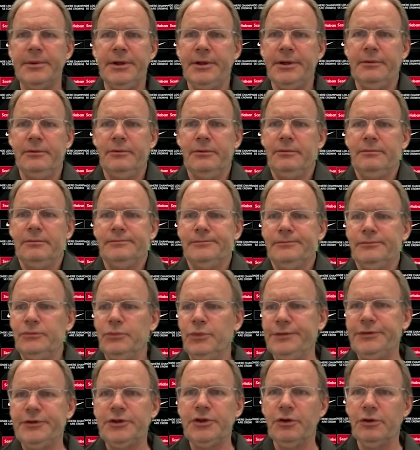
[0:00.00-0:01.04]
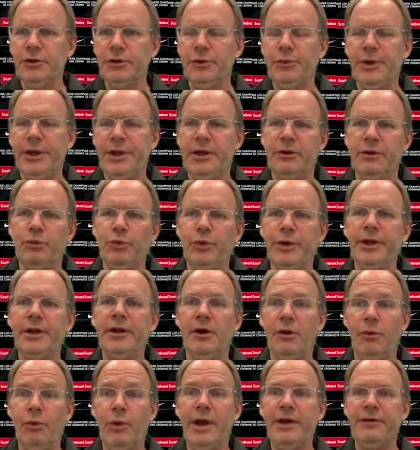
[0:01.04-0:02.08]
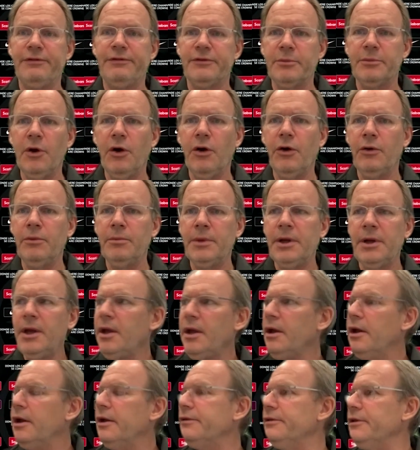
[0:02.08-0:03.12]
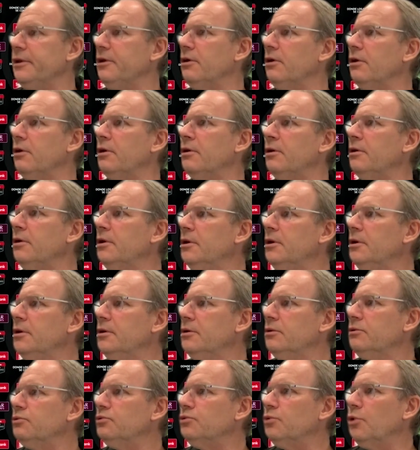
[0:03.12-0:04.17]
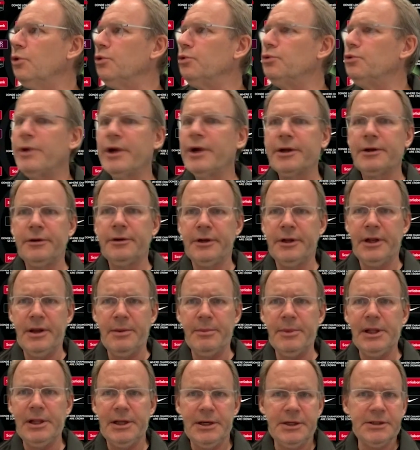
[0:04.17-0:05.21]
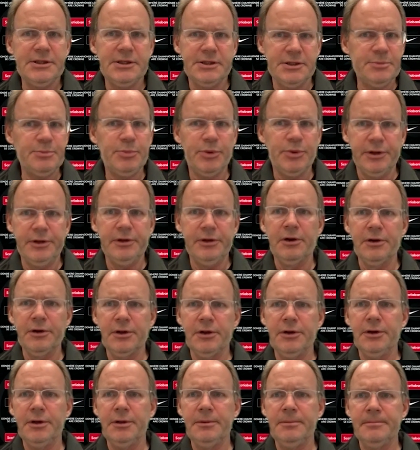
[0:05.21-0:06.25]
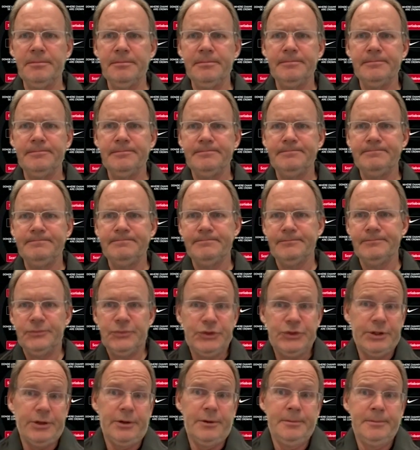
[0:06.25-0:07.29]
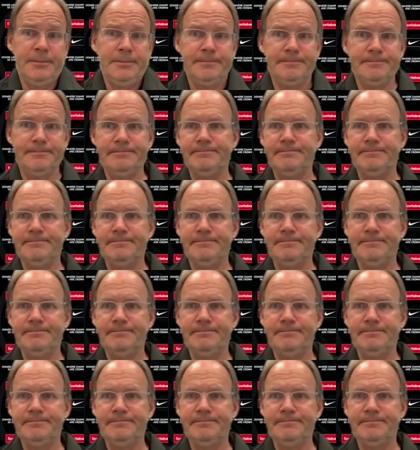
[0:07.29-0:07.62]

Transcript: mean, we've shown that we can win away from home. I think our road record in MLS is pretty darn good. So...